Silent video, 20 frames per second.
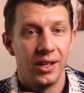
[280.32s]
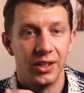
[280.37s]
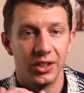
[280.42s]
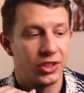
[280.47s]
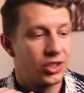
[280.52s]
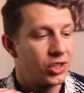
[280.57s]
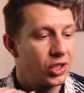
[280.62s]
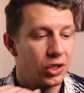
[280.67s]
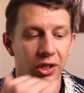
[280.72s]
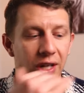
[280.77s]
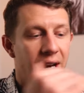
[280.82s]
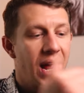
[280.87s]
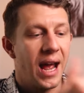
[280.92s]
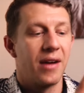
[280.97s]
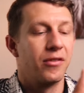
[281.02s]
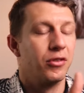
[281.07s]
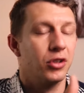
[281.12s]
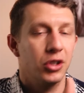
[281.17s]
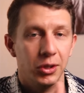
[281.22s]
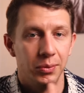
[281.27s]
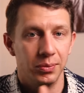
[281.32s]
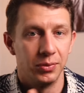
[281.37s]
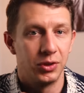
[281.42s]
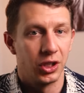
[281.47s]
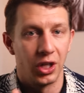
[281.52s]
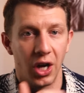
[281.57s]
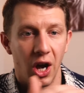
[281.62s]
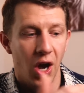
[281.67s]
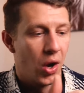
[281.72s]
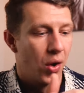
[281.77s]
you're still going to have room
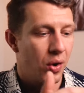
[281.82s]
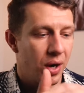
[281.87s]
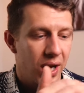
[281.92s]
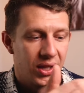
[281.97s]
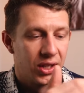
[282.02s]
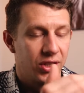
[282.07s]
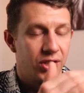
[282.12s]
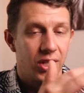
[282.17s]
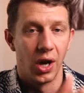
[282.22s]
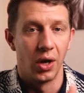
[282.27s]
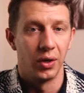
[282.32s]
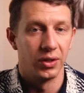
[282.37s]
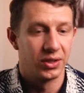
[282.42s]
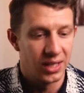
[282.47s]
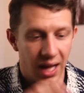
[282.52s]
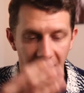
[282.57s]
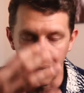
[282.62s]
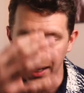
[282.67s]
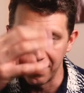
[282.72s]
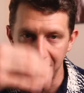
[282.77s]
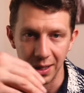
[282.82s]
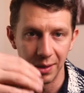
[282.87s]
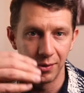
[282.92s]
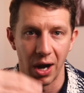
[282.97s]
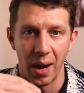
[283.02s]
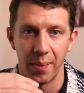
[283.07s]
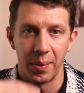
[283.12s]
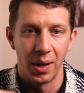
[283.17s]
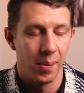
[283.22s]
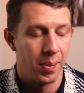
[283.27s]
to go in the toe. It's not going to be
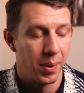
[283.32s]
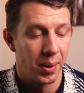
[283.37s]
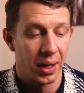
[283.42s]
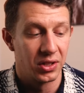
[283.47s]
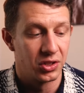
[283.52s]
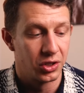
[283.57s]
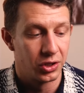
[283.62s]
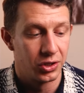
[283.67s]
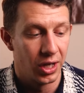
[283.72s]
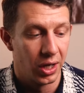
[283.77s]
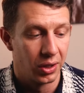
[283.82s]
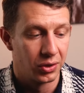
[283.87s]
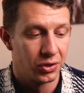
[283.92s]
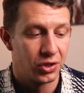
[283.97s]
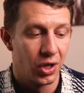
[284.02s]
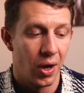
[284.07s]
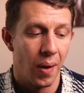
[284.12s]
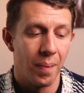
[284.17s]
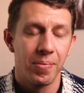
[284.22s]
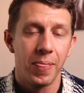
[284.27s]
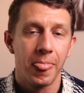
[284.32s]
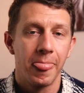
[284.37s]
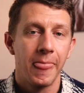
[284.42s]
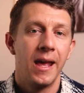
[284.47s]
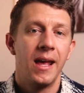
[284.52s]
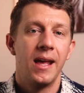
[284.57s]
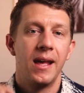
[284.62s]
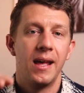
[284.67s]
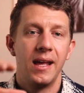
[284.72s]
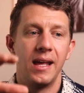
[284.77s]
cramping up against your toes. So
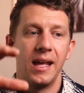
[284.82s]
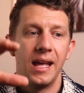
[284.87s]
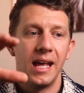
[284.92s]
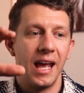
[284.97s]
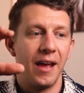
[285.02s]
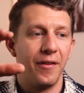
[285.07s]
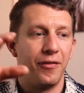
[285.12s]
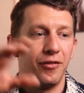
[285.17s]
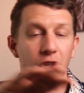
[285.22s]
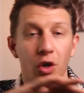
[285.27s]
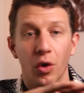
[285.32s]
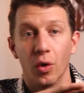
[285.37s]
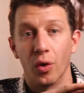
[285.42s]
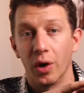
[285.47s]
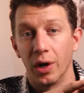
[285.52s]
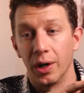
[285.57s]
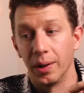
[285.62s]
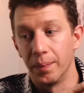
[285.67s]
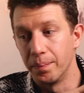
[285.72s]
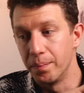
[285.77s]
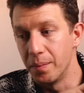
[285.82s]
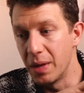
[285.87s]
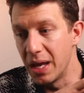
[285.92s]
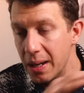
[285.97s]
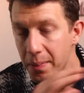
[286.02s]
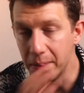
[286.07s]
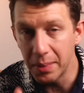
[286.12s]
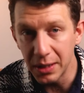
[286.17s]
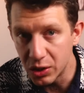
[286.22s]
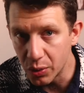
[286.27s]
if you're
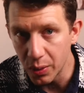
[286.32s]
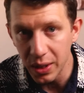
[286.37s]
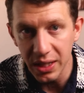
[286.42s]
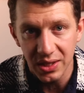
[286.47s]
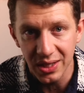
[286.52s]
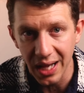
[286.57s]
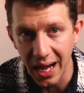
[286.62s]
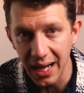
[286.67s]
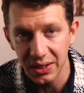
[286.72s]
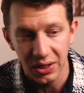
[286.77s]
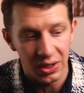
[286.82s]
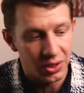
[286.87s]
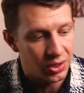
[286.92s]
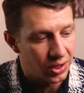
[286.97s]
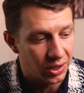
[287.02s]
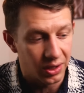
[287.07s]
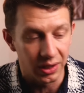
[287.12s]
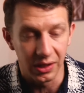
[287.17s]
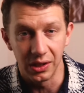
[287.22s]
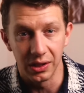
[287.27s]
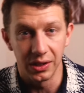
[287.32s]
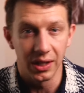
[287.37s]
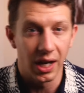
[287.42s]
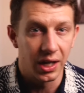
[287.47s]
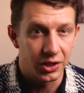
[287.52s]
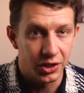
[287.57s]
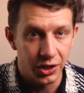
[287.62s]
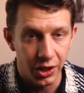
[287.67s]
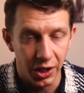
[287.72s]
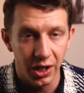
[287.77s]
in between sizes, you're, you're
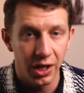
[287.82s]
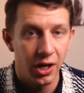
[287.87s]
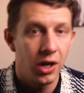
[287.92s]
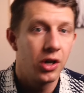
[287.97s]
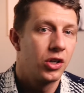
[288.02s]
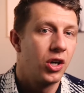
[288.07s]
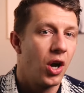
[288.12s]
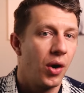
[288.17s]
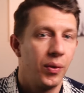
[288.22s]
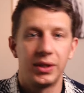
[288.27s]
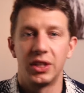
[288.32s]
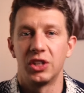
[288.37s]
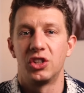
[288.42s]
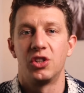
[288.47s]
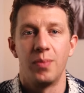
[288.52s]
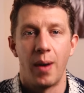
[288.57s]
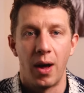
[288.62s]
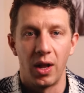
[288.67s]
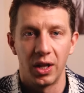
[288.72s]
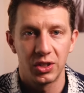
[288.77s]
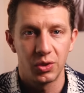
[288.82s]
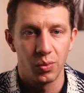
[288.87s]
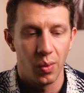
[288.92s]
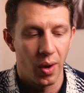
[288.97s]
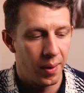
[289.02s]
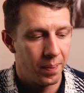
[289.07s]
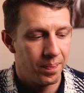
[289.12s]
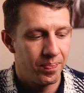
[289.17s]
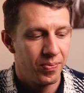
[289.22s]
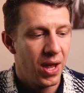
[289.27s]
not sure, go with the smallest
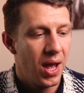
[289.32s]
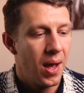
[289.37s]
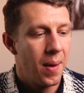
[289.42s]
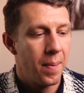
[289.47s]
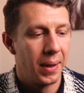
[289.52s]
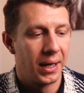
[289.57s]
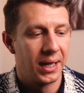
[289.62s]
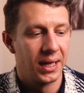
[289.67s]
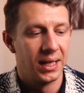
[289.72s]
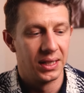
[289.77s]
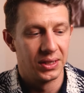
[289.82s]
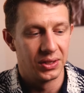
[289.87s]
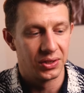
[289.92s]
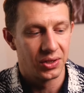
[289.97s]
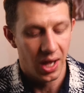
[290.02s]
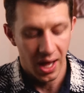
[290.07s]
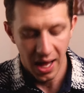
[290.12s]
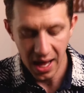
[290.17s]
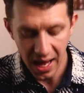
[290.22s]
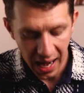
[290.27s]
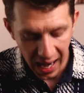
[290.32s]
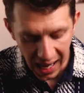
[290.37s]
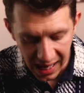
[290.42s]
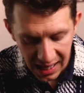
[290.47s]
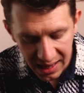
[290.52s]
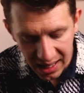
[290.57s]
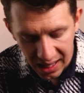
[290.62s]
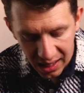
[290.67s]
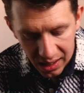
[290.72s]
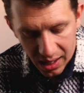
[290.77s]
one because
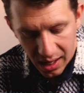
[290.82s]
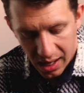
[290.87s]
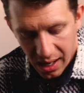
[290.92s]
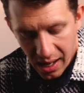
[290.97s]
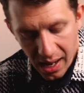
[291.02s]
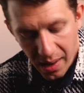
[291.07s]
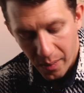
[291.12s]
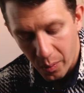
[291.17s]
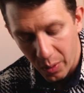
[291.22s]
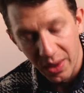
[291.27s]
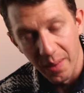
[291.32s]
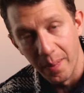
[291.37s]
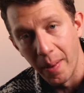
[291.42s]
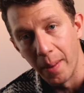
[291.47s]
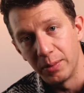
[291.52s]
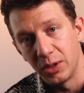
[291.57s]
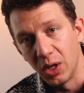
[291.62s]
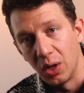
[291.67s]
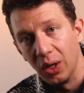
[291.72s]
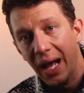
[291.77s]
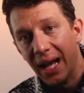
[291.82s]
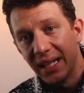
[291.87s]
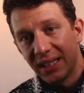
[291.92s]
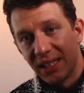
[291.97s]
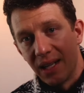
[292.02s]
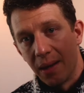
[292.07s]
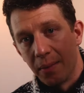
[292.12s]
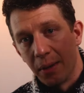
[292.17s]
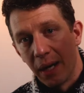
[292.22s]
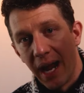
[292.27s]
anything uh, with the bump toe
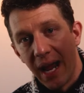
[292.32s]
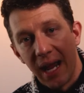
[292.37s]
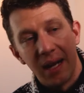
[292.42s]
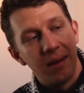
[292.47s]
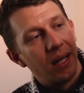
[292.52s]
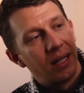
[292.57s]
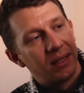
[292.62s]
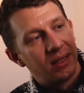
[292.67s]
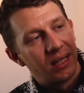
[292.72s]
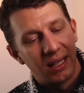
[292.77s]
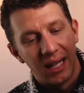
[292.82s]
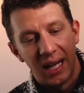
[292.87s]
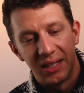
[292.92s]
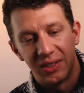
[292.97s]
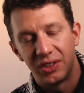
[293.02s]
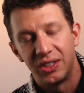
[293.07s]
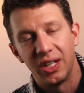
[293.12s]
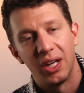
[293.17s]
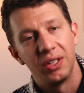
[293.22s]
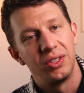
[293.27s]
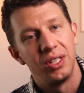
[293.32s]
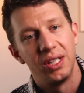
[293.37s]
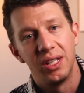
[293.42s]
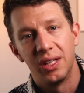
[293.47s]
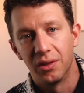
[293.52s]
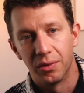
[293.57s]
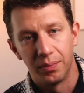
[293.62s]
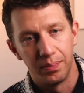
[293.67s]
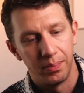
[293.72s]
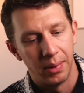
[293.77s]
last, the number eight, that's the classic Chelsea, the